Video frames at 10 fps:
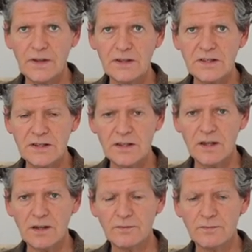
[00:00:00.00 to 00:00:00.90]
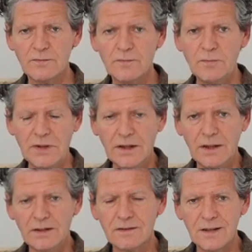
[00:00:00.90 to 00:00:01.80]
Sitting,
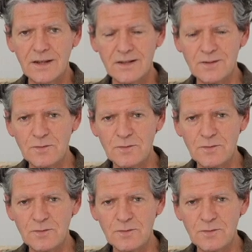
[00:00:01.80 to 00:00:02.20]
being is